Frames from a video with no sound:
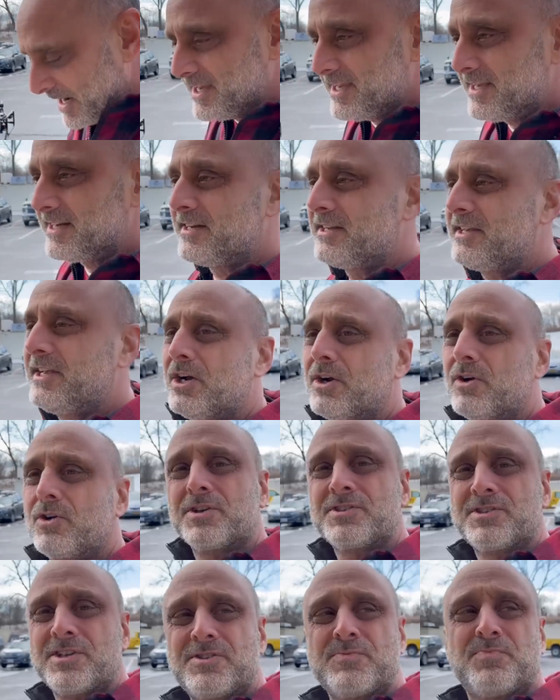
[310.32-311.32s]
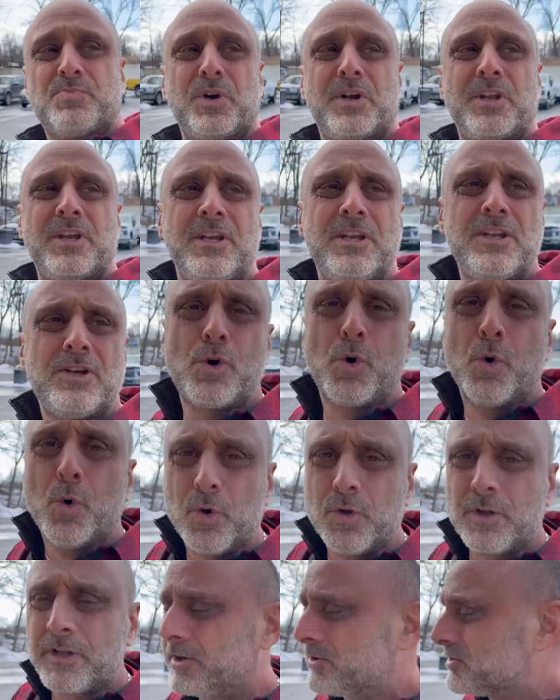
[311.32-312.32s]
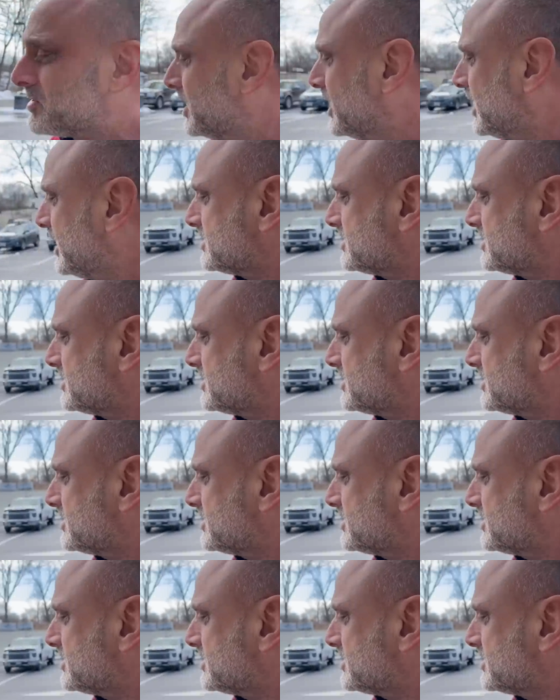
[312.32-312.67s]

heated gear because it's pretty cool here today.